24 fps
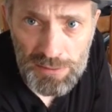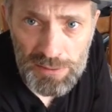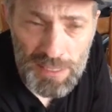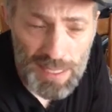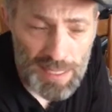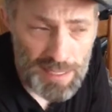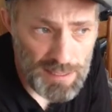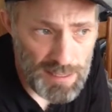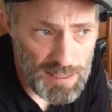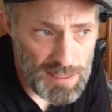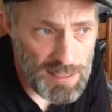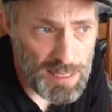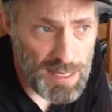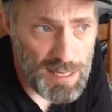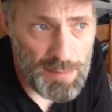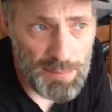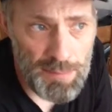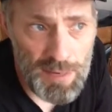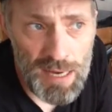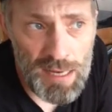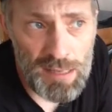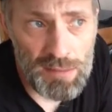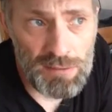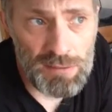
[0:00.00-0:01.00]
Take the
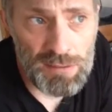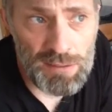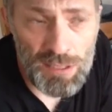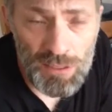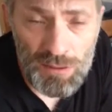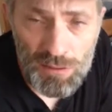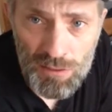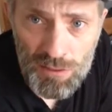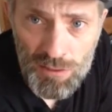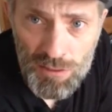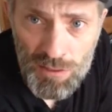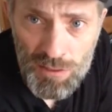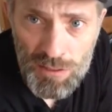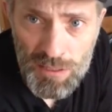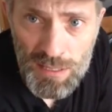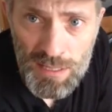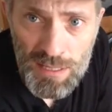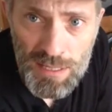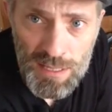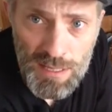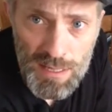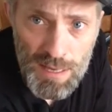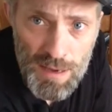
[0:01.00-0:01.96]
time out to learn